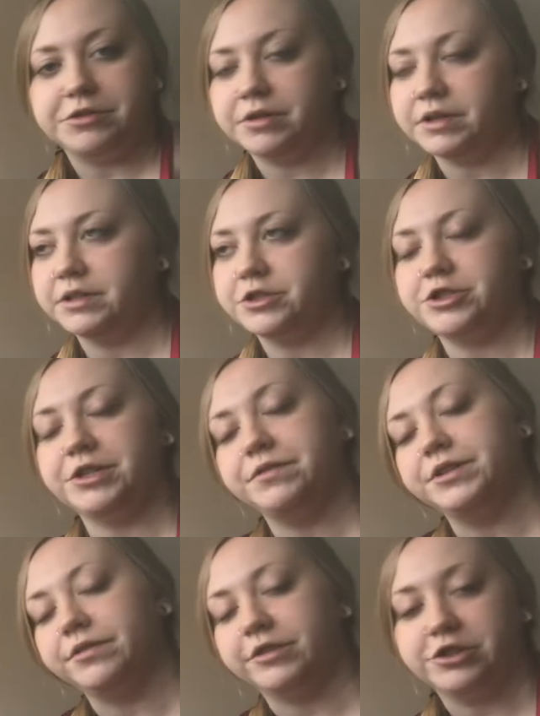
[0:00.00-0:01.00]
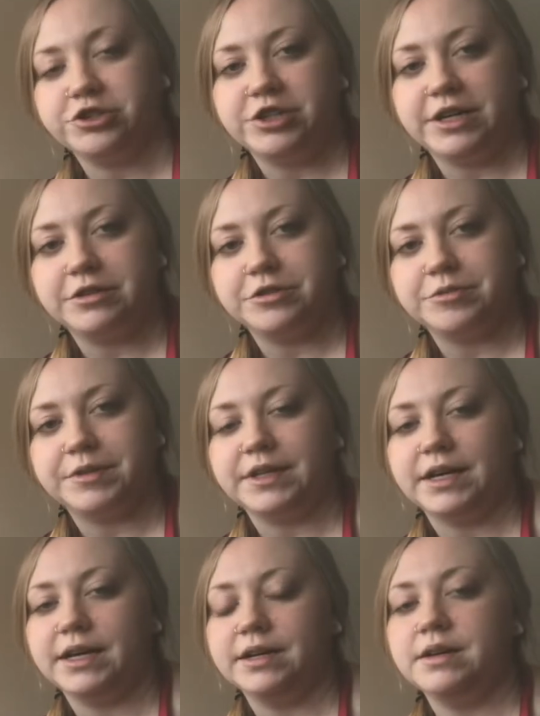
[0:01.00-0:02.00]
You can achieve different shadows with
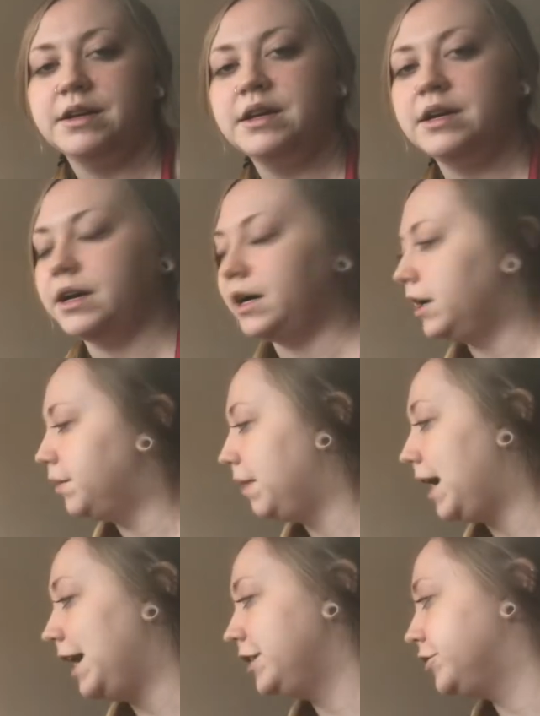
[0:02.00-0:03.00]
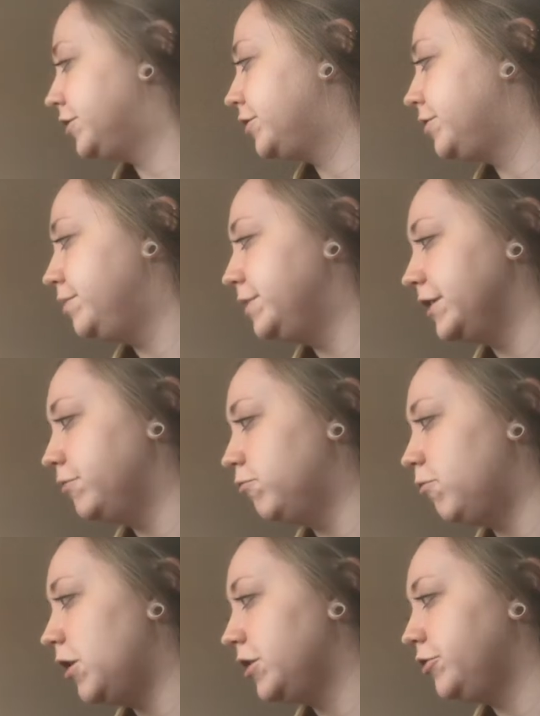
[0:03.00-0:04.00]
that. I just did
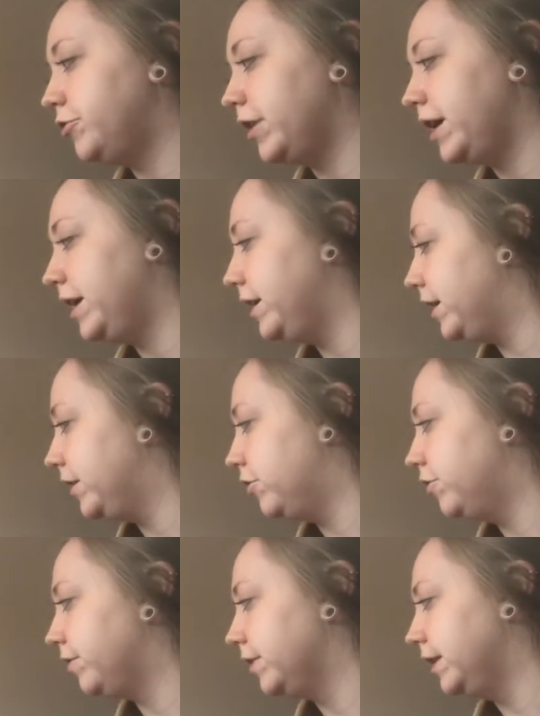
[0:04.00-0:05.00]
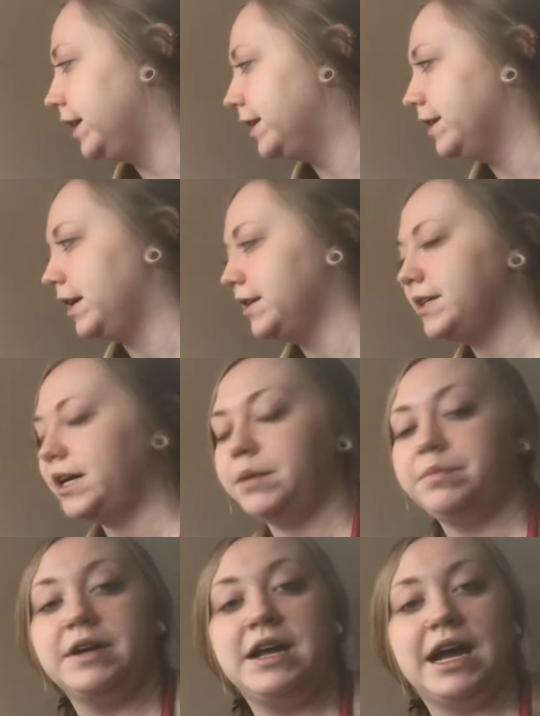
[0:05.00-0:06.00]
one gray and overlaid it on
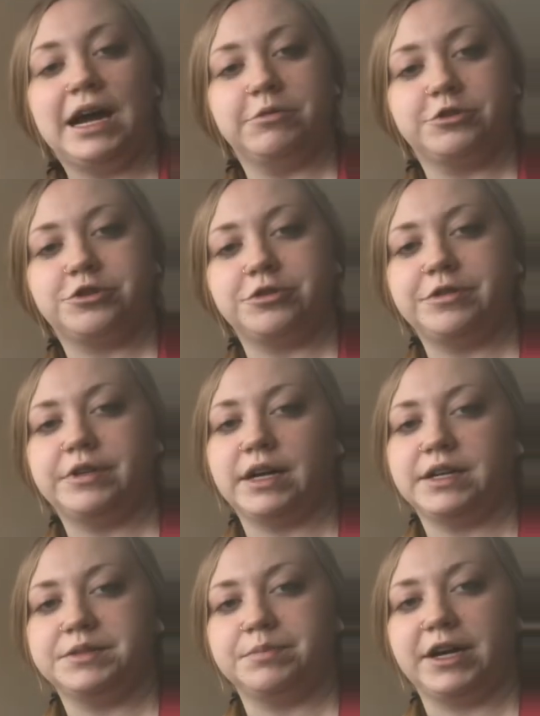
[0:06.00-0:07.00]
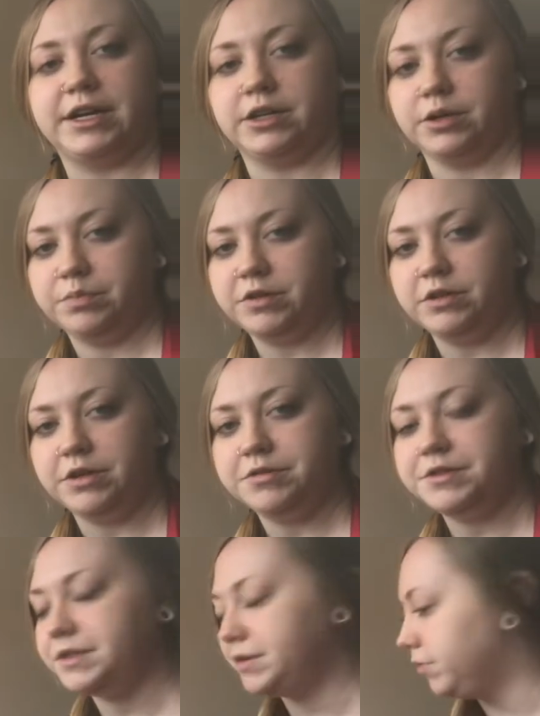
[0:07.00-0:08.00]
top. I will show you guys mine up
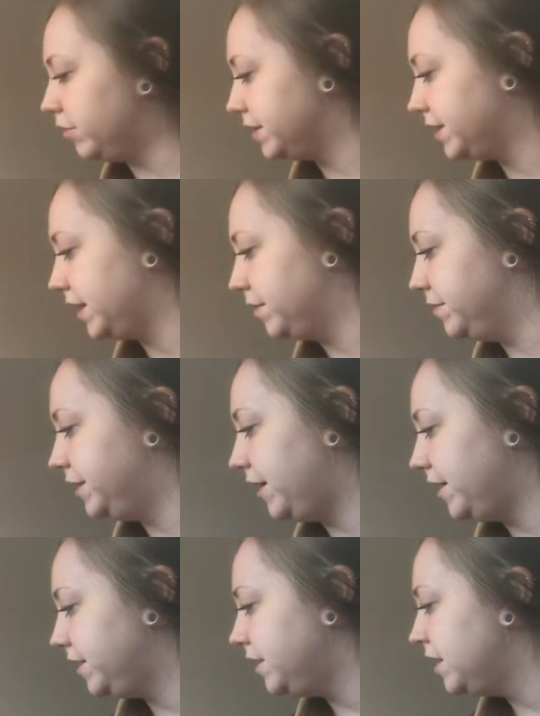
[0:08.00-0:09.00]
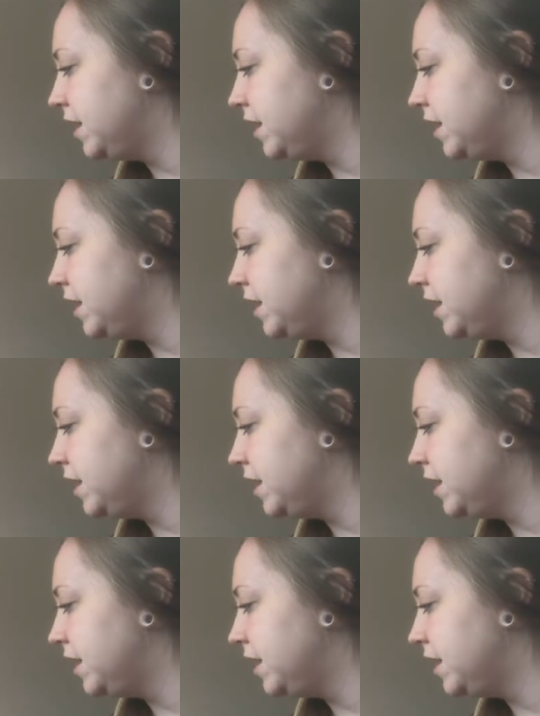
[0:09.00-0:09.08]
close once I'm done.